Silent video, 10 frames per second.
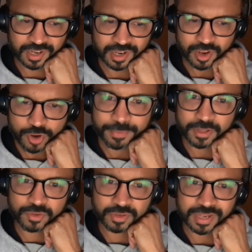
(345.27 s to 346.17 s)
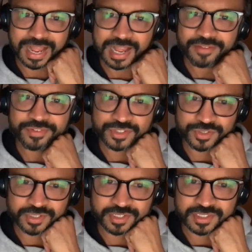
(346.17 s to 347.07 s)
I hope I look half as
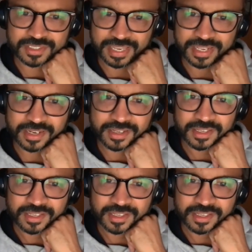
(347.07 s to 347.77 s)
good as Ted,